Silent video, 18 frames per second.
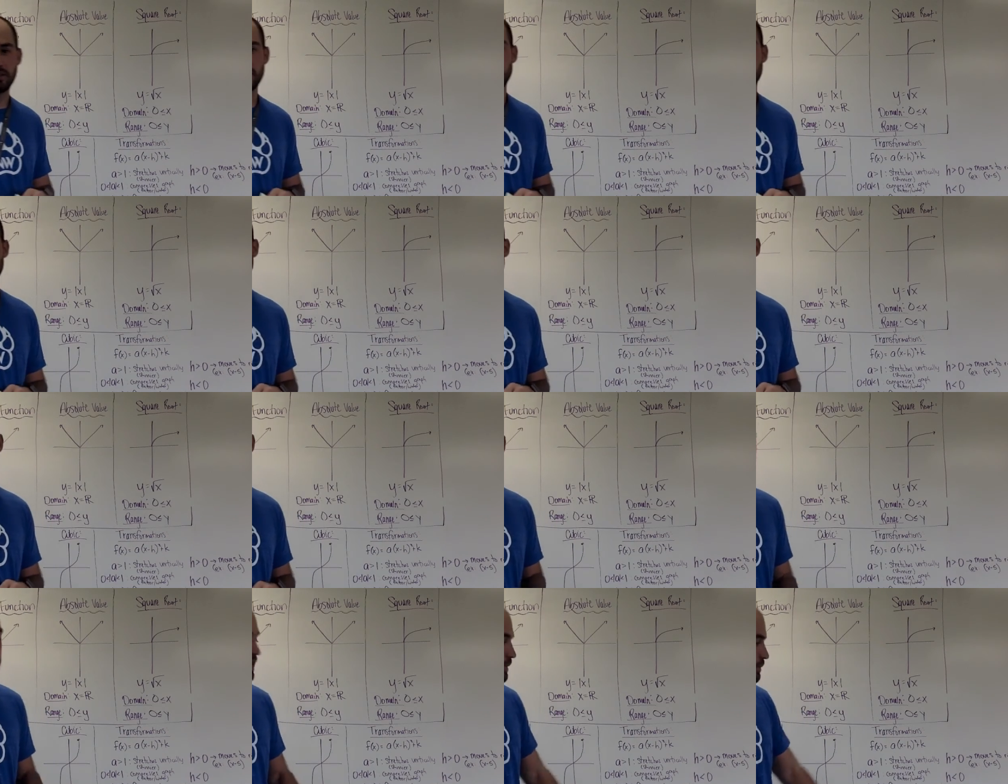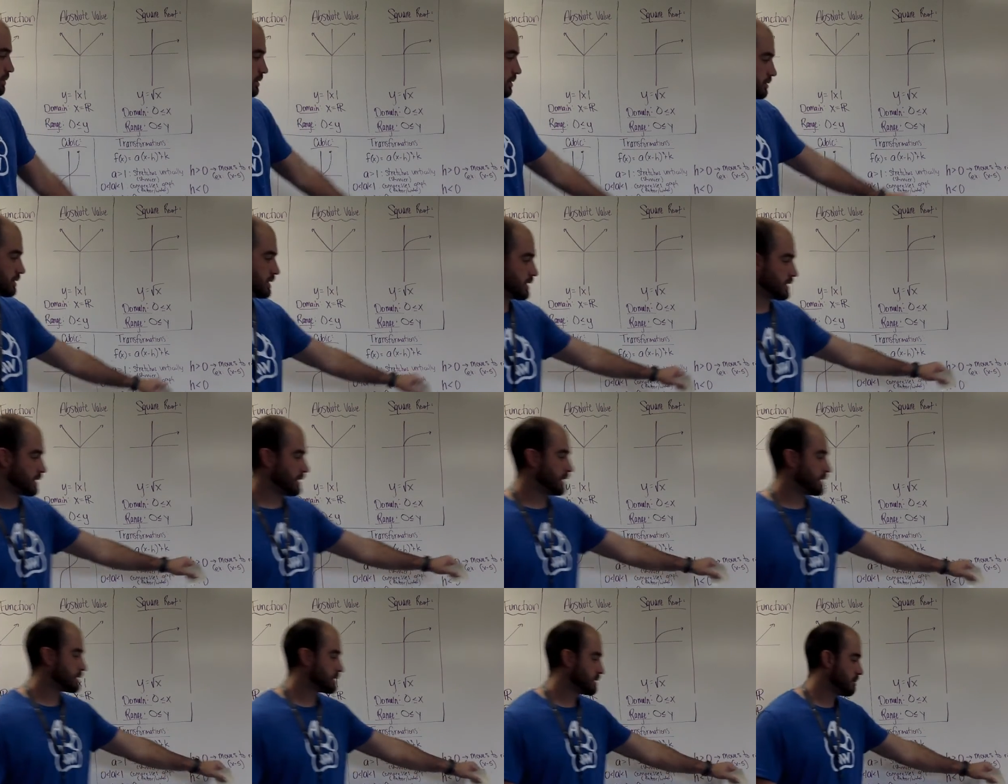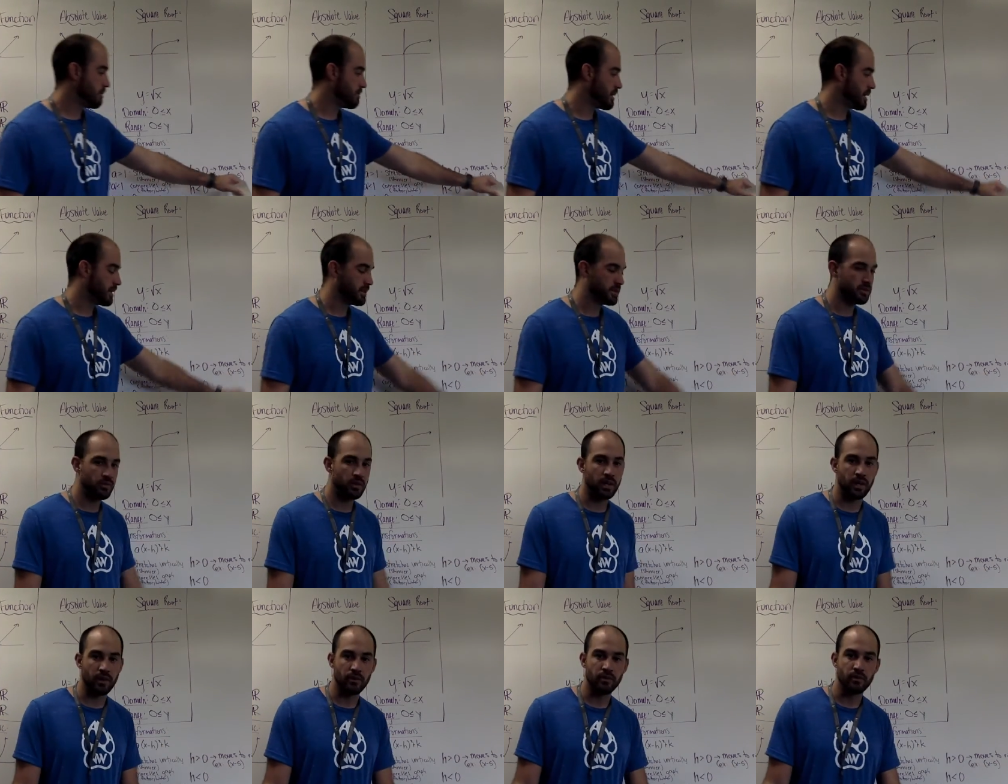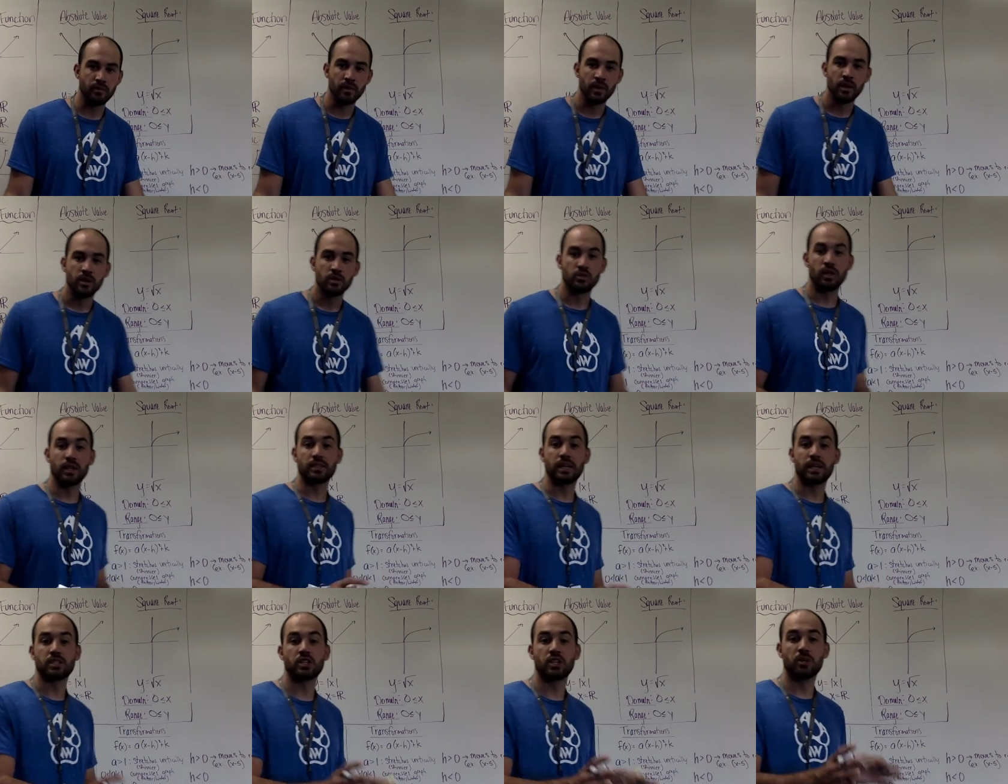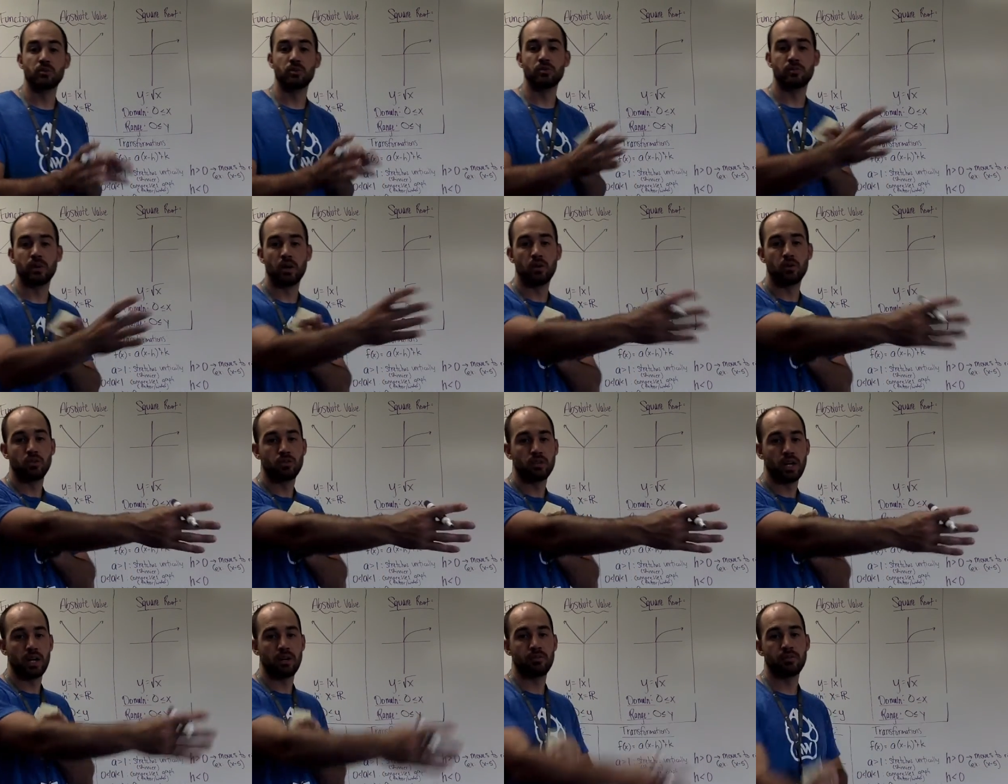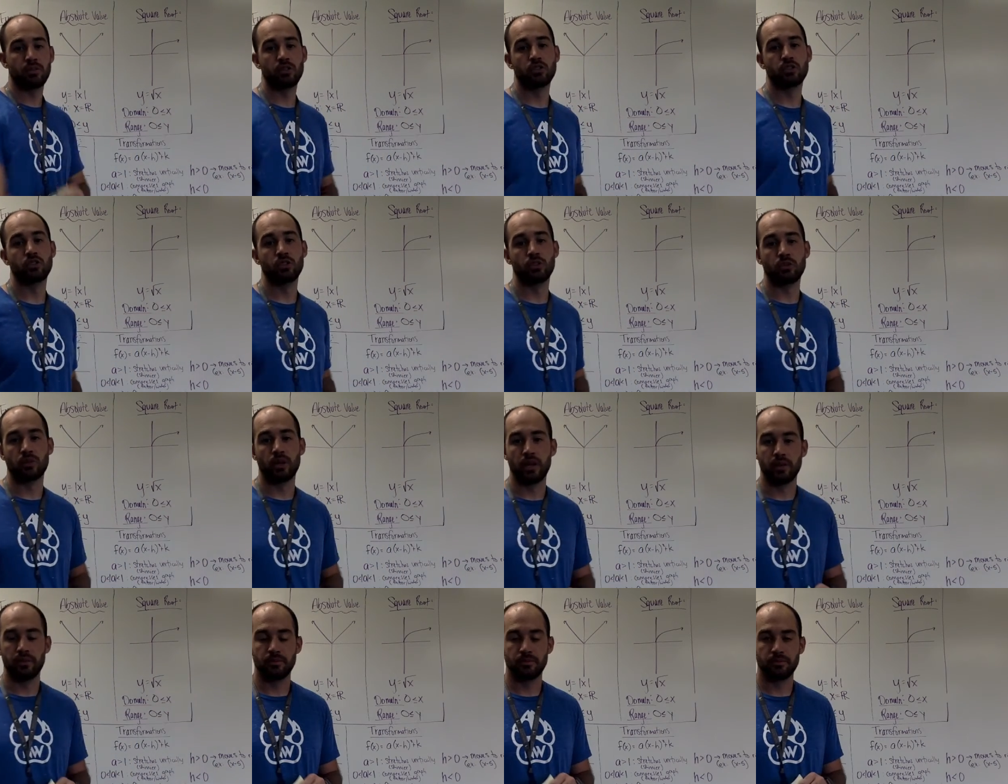into there, it would look like x minus 5. So that's actually going to move my whole graph to the right.